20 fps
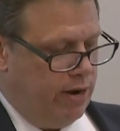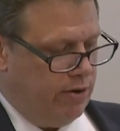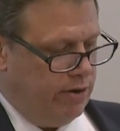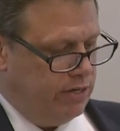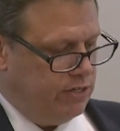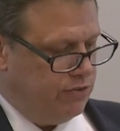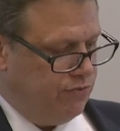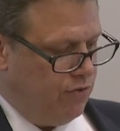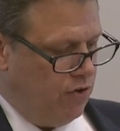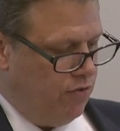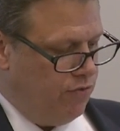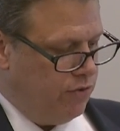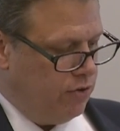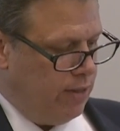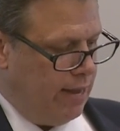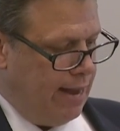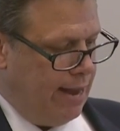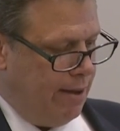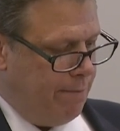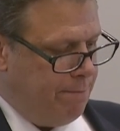areas of
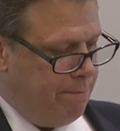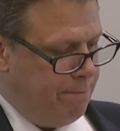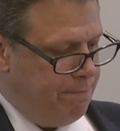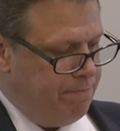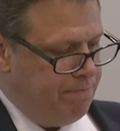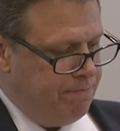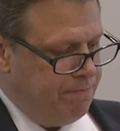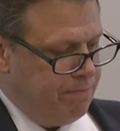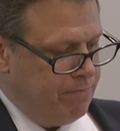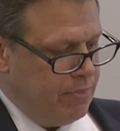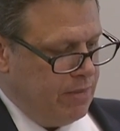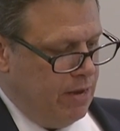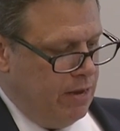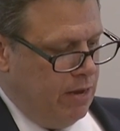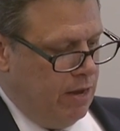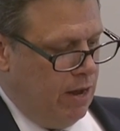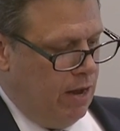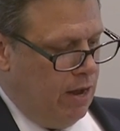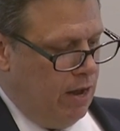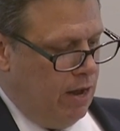overlap.
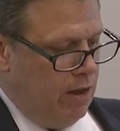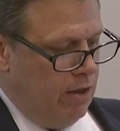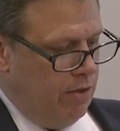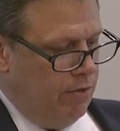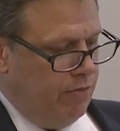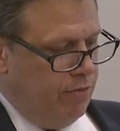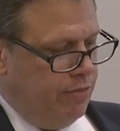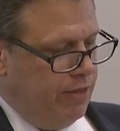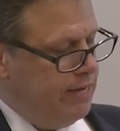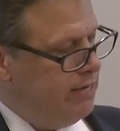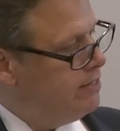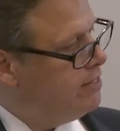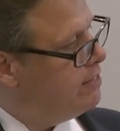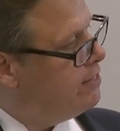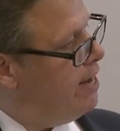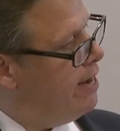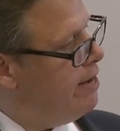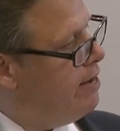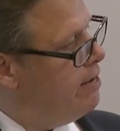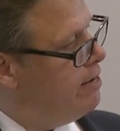The
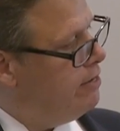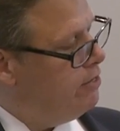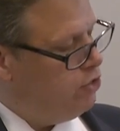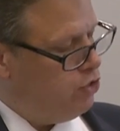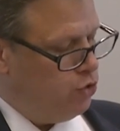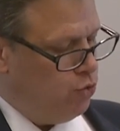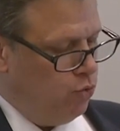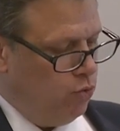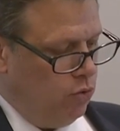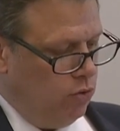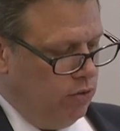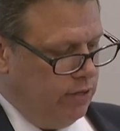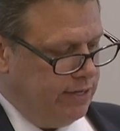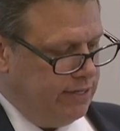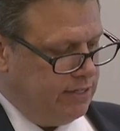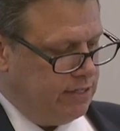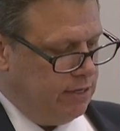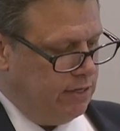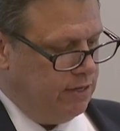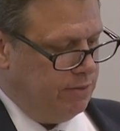second tool
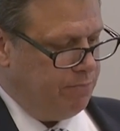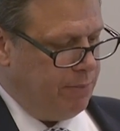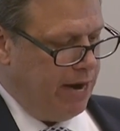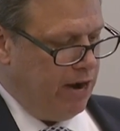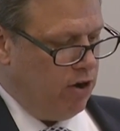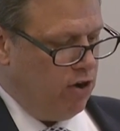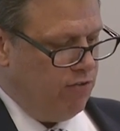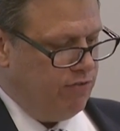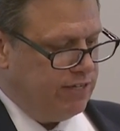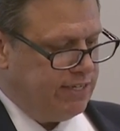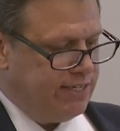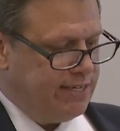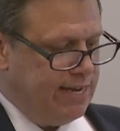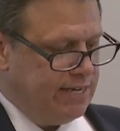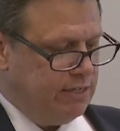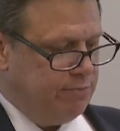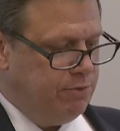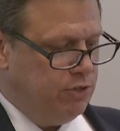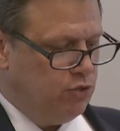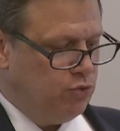is a pair of
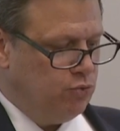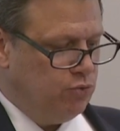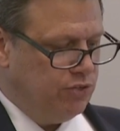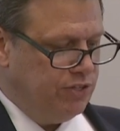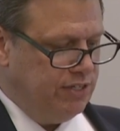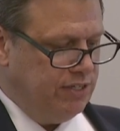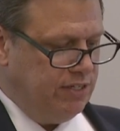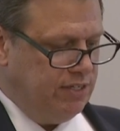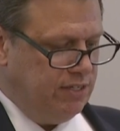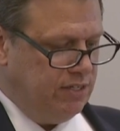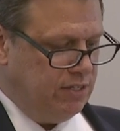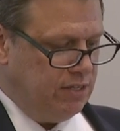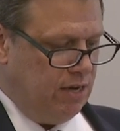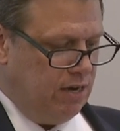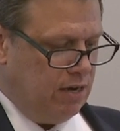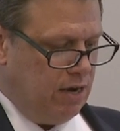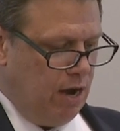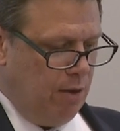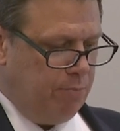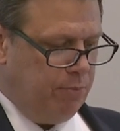assessment tools. This is a
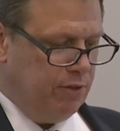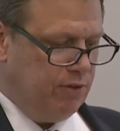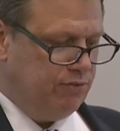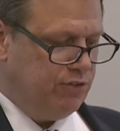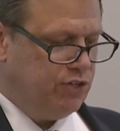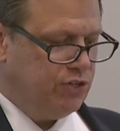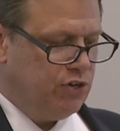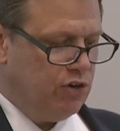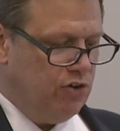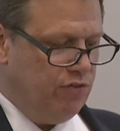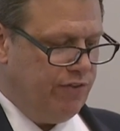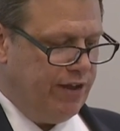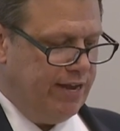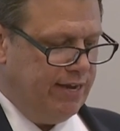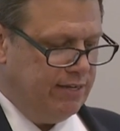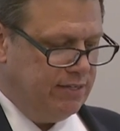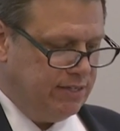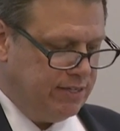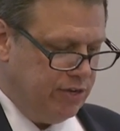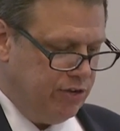couple of
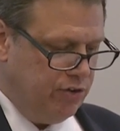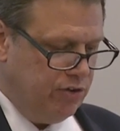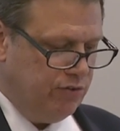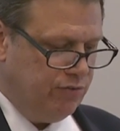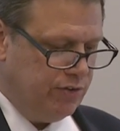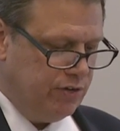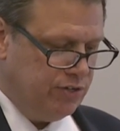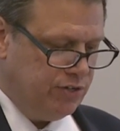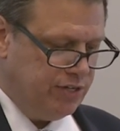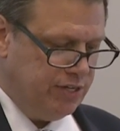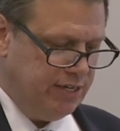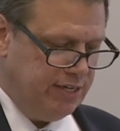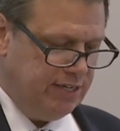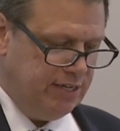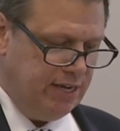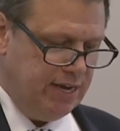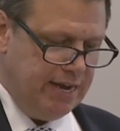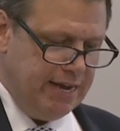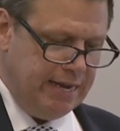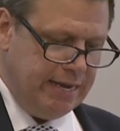surveys that
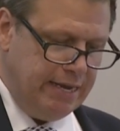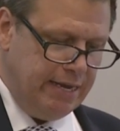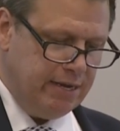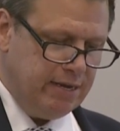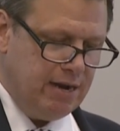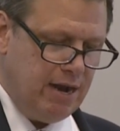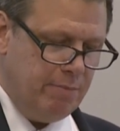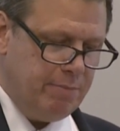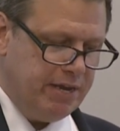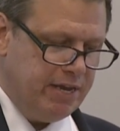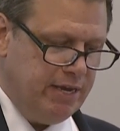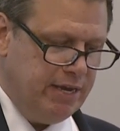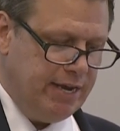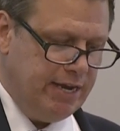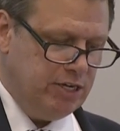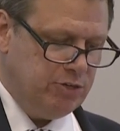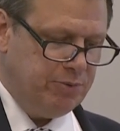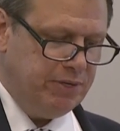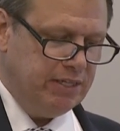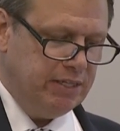university economic
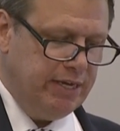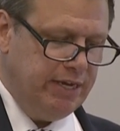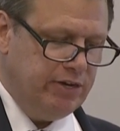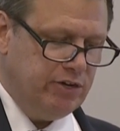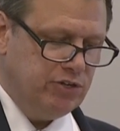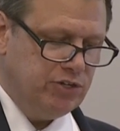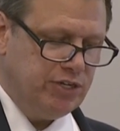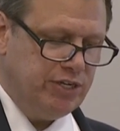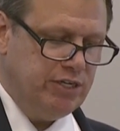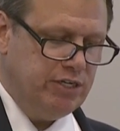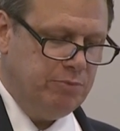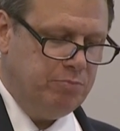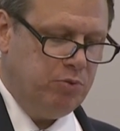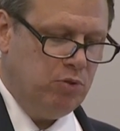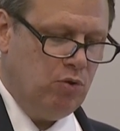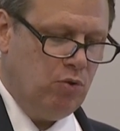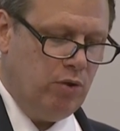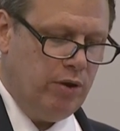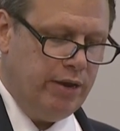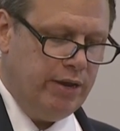engagement leaders can
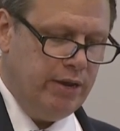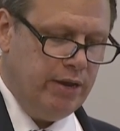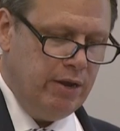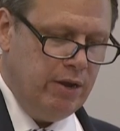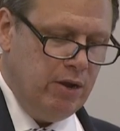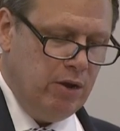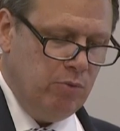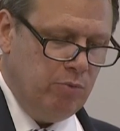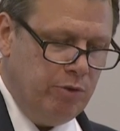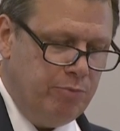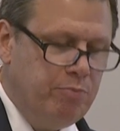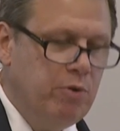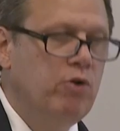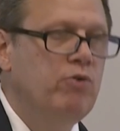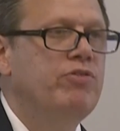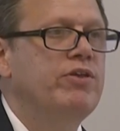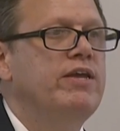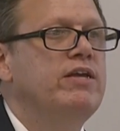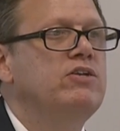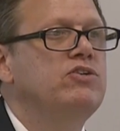deploy with
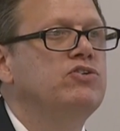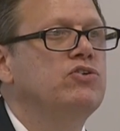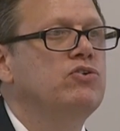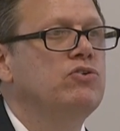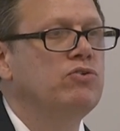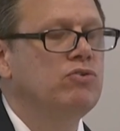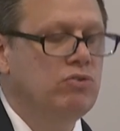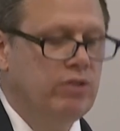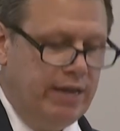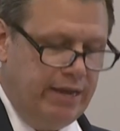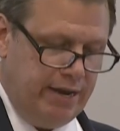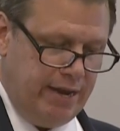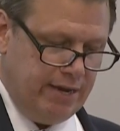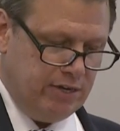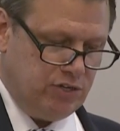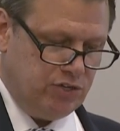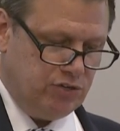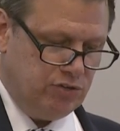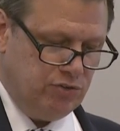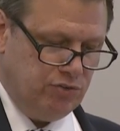both internal and
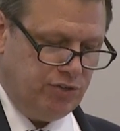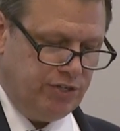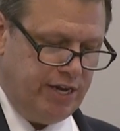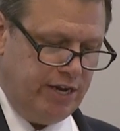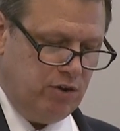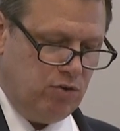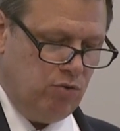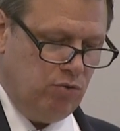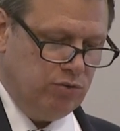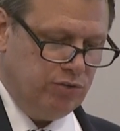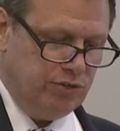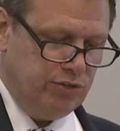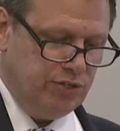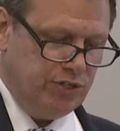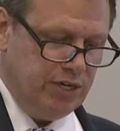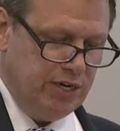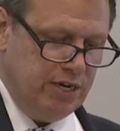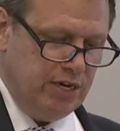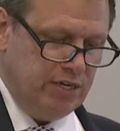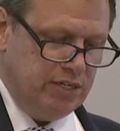external stakeholders
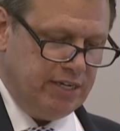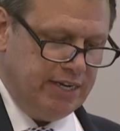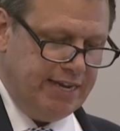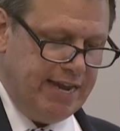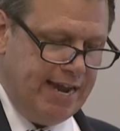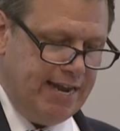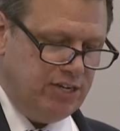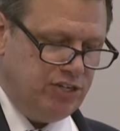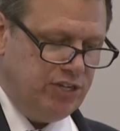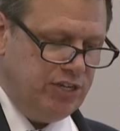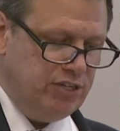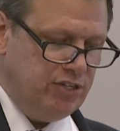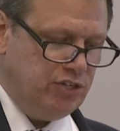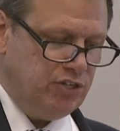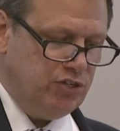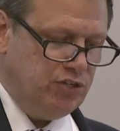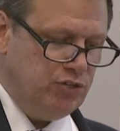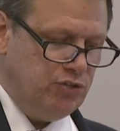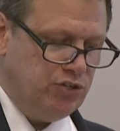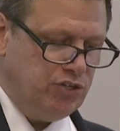to gauge the
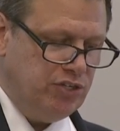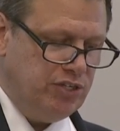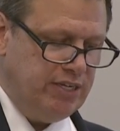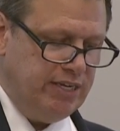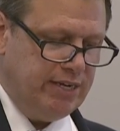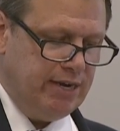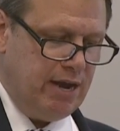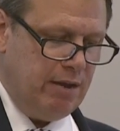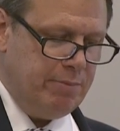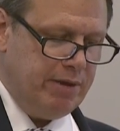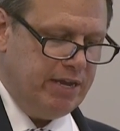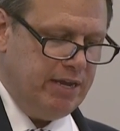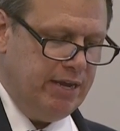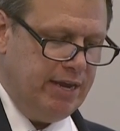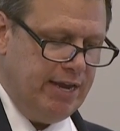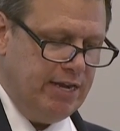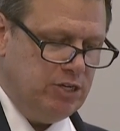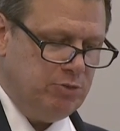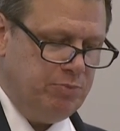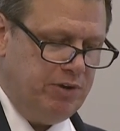institution's economic
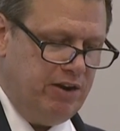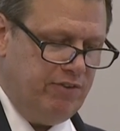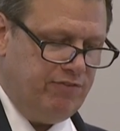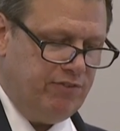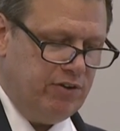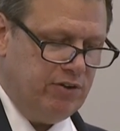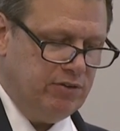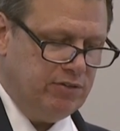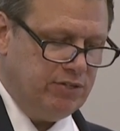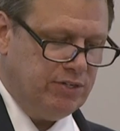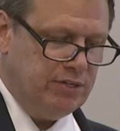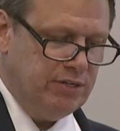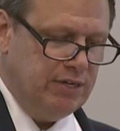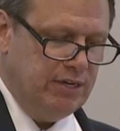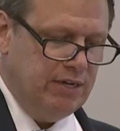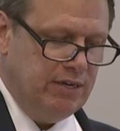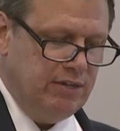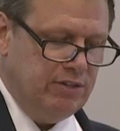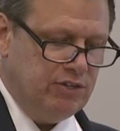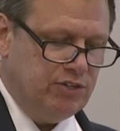engagement efforts.
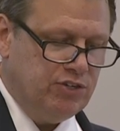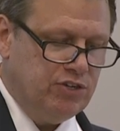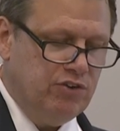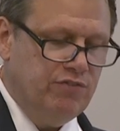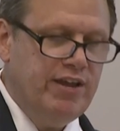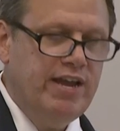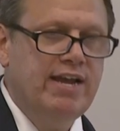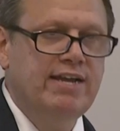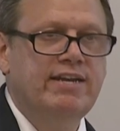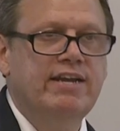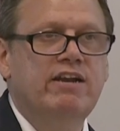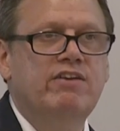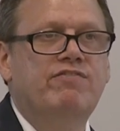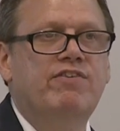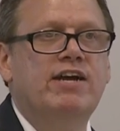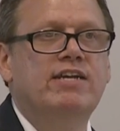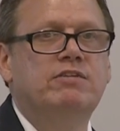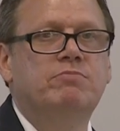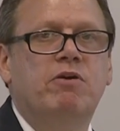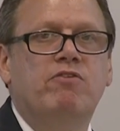The survey
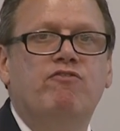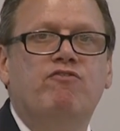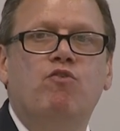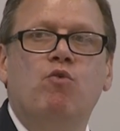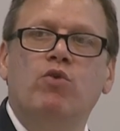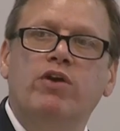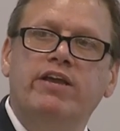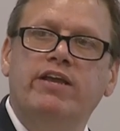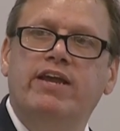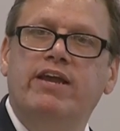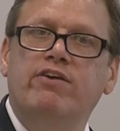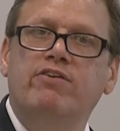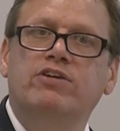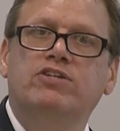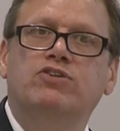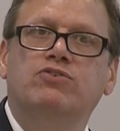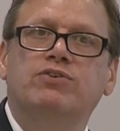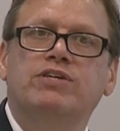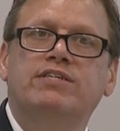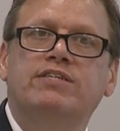identifies about 40
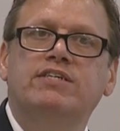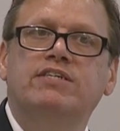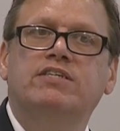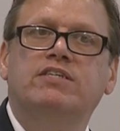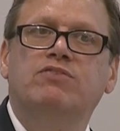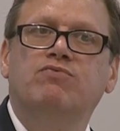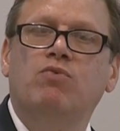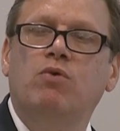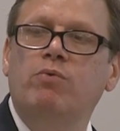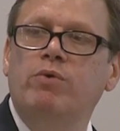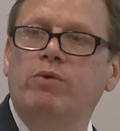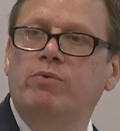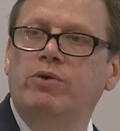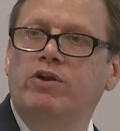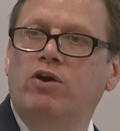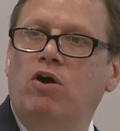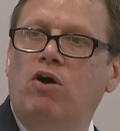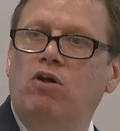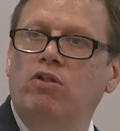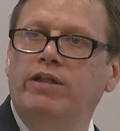characteristics of what we would
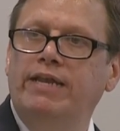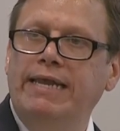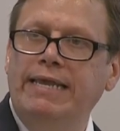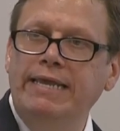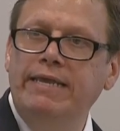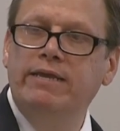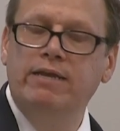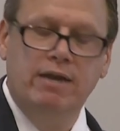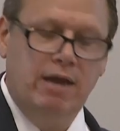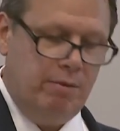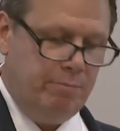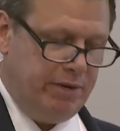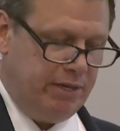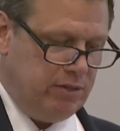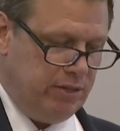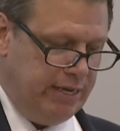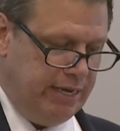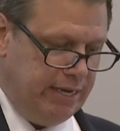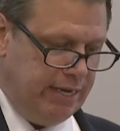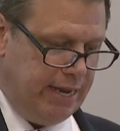call an
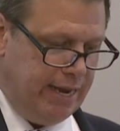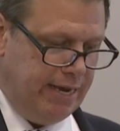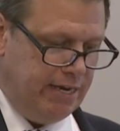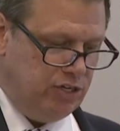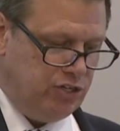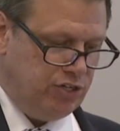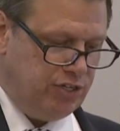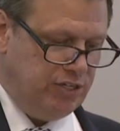economically engaged